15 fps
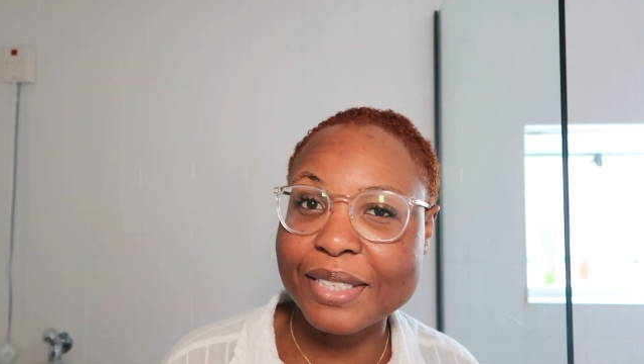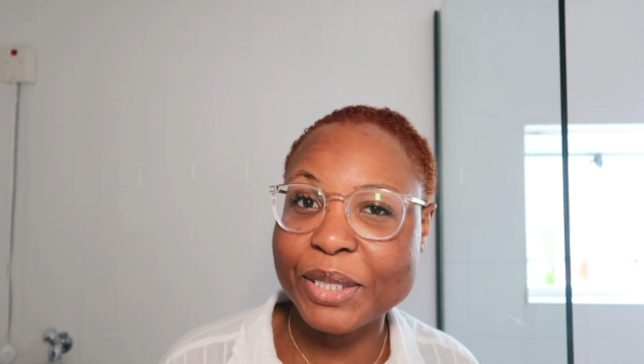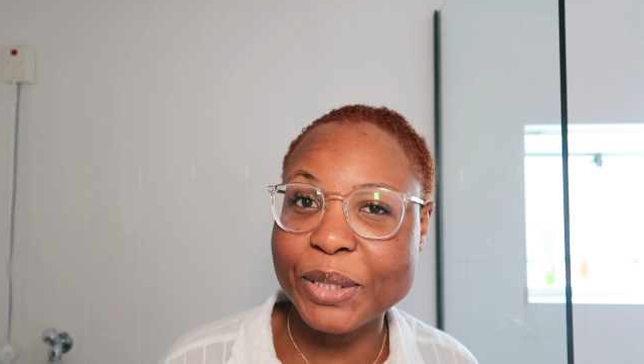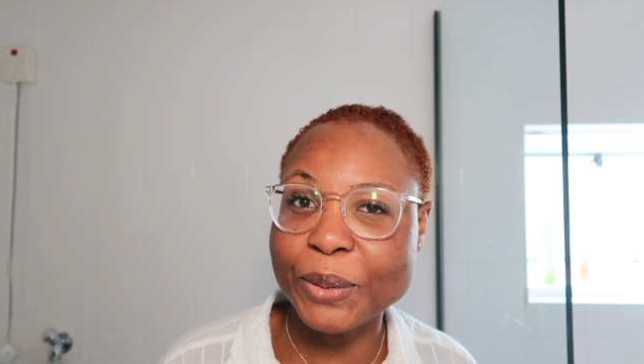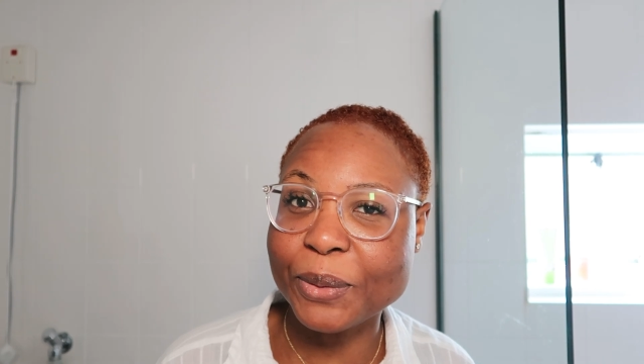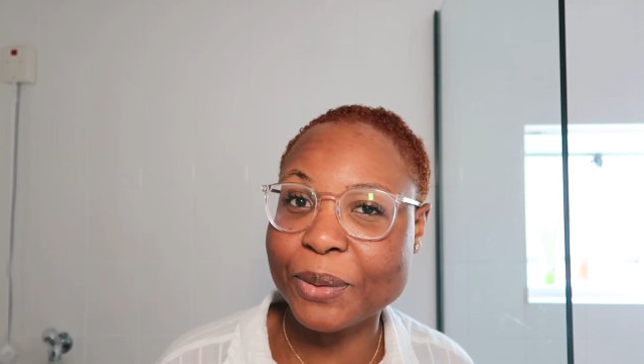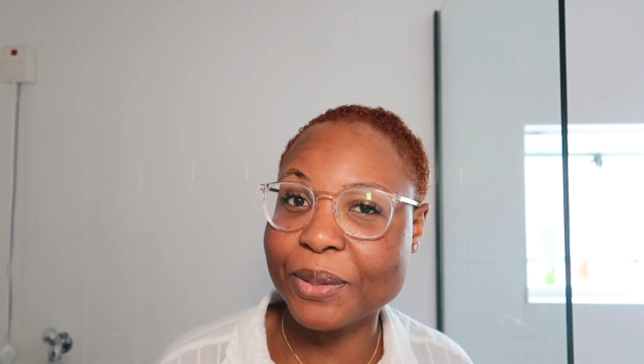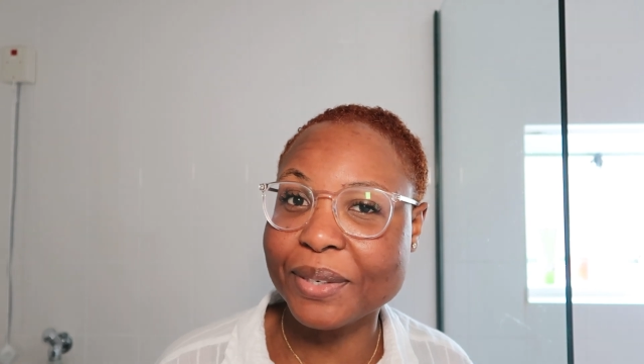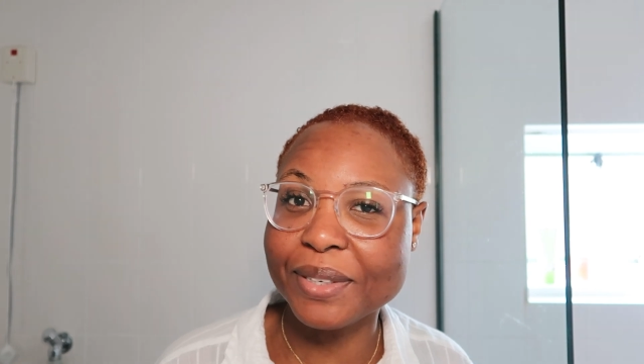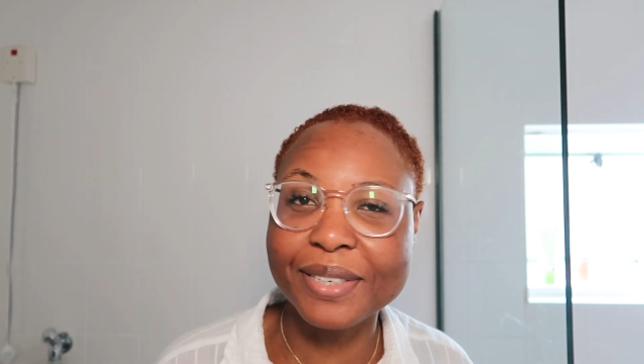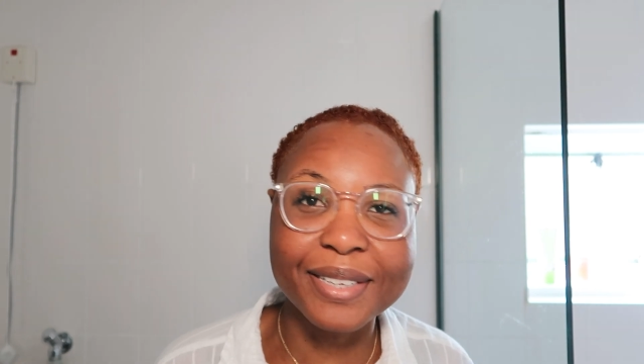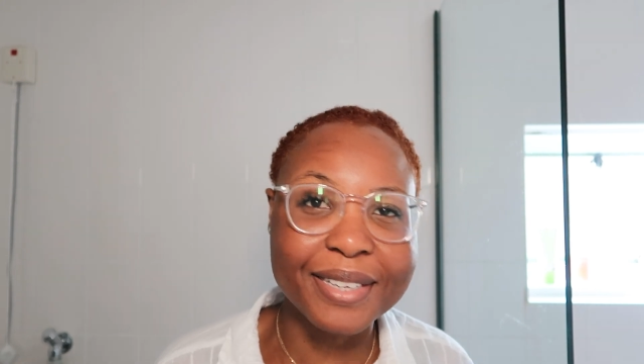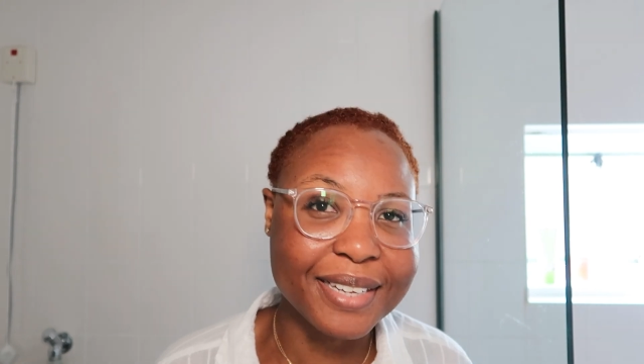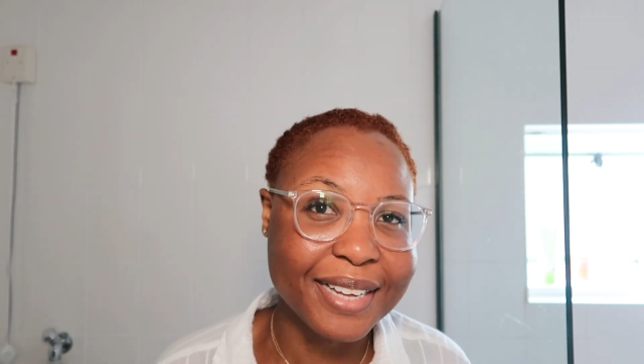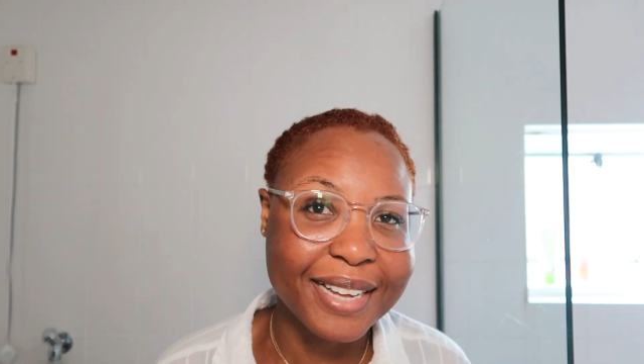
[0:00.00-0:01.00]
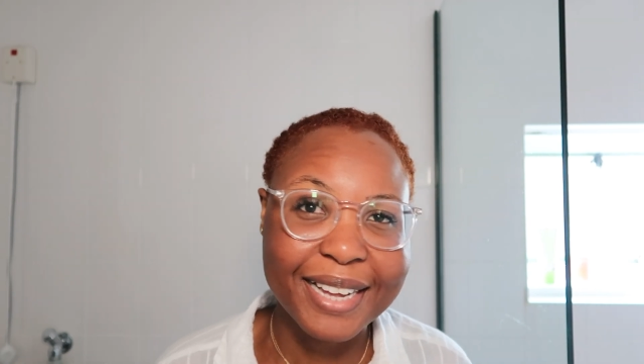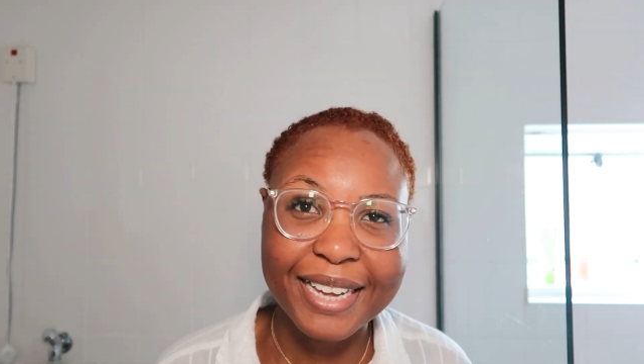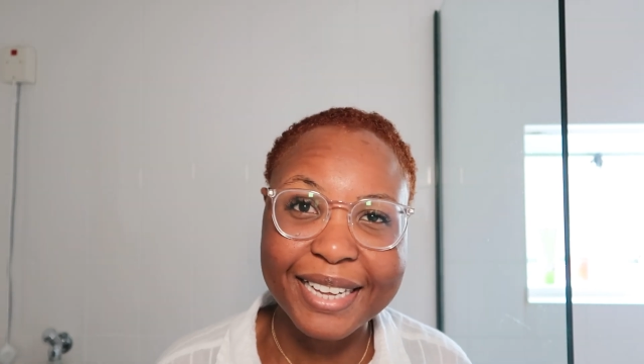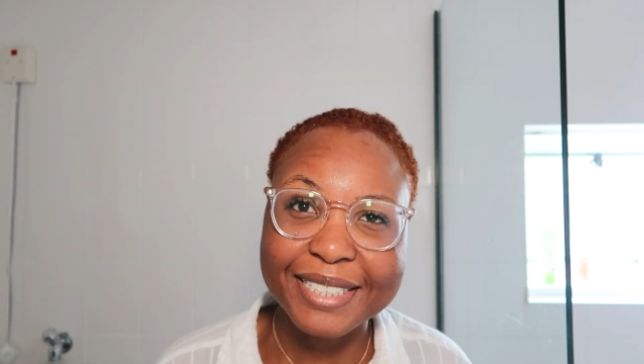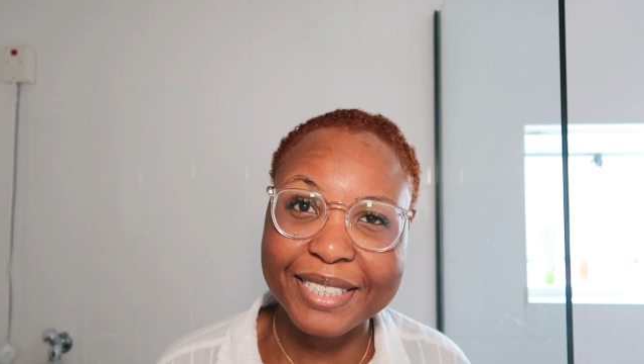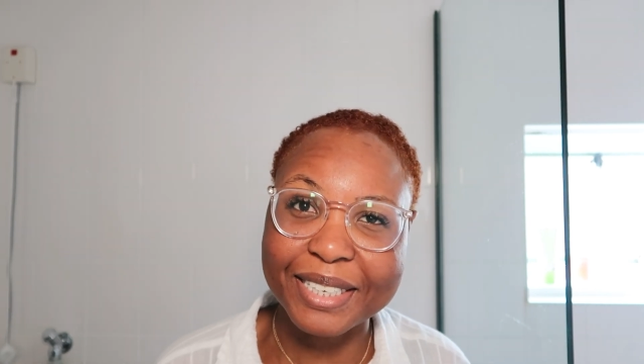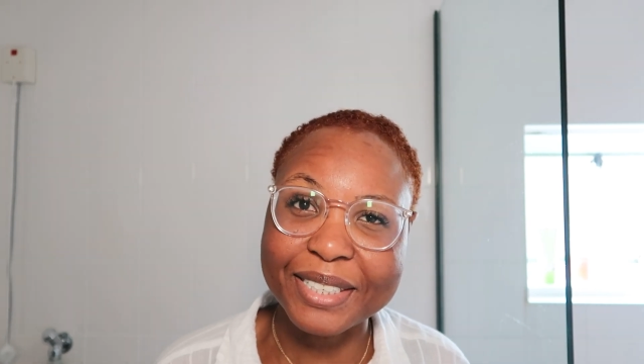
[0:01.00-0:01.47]
so
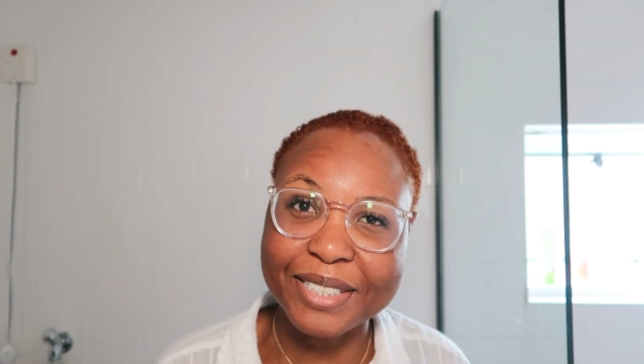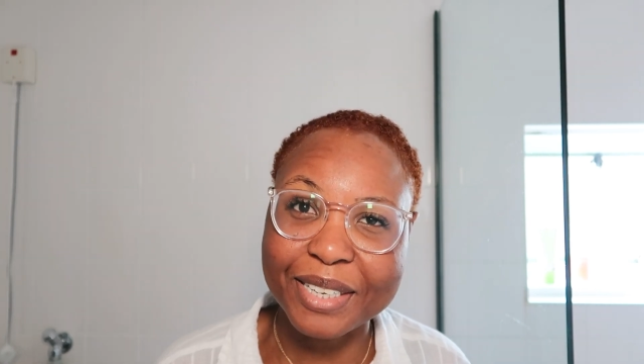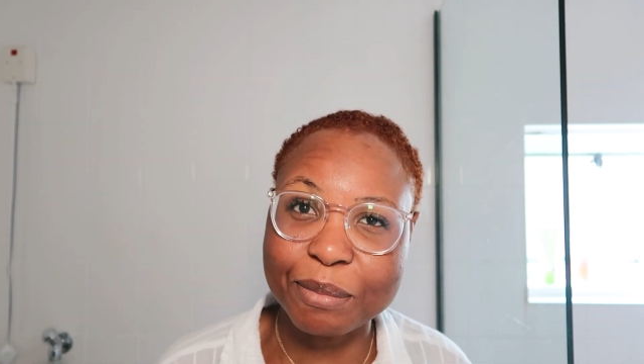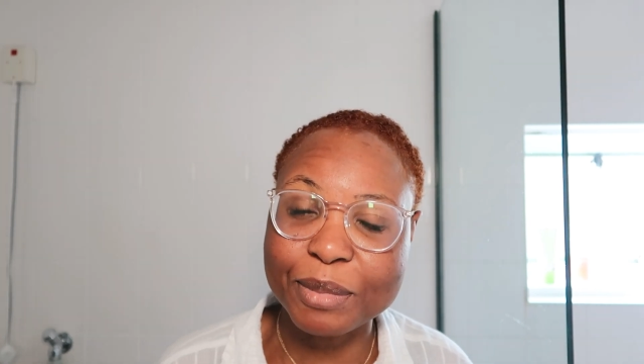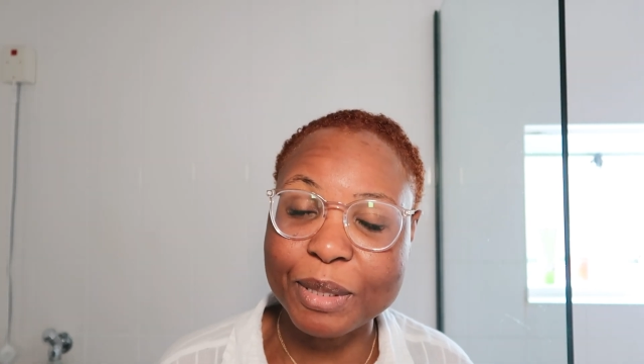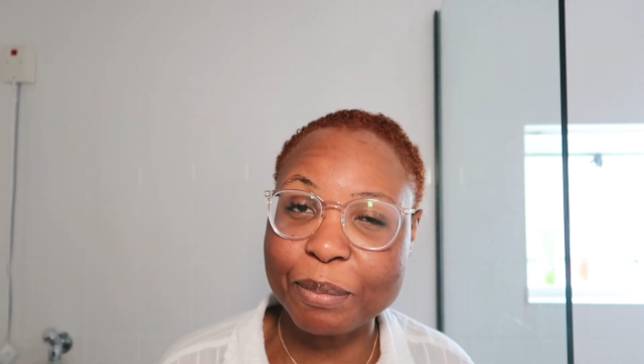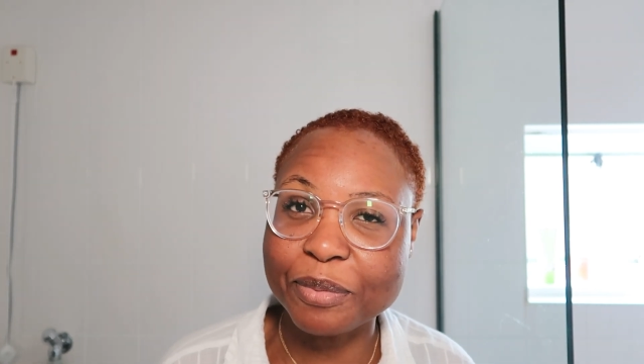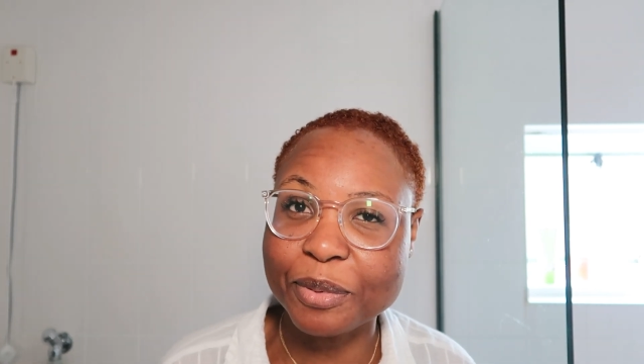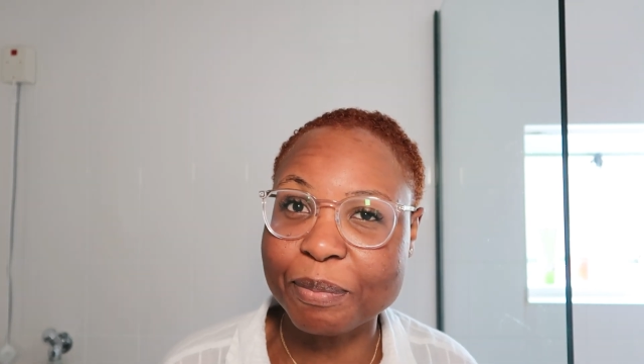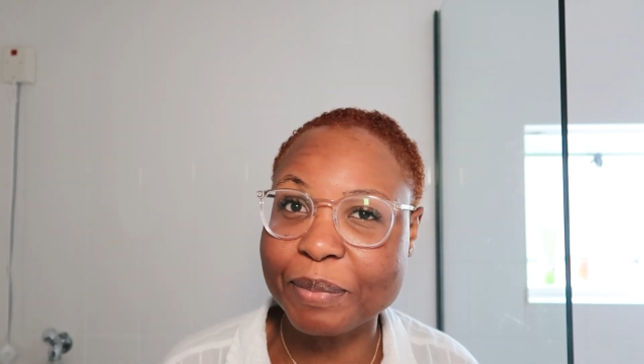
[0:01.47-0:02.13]
it's a thumbs up for